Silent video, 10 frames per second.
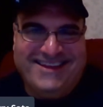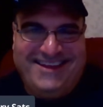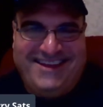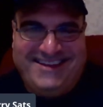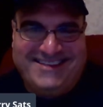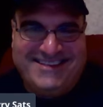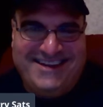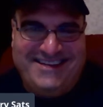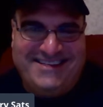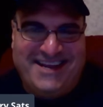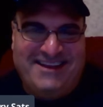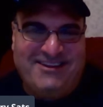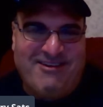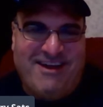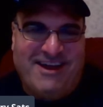He he'd tan
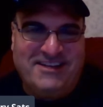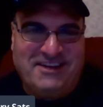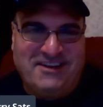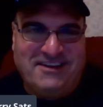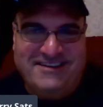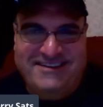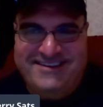your hide good.